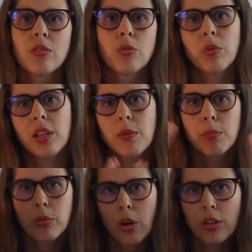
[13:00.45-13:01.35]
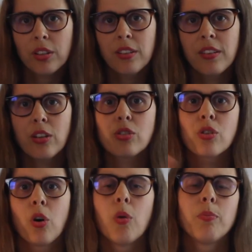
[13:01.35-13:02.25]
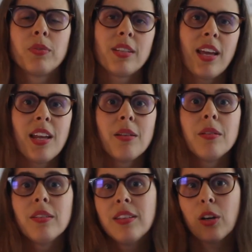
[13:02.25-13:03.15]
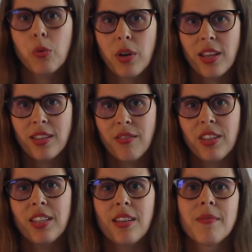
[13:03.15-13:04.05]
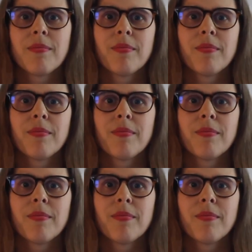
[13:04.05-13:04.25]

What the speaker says: to really broaden their scope and their creativity.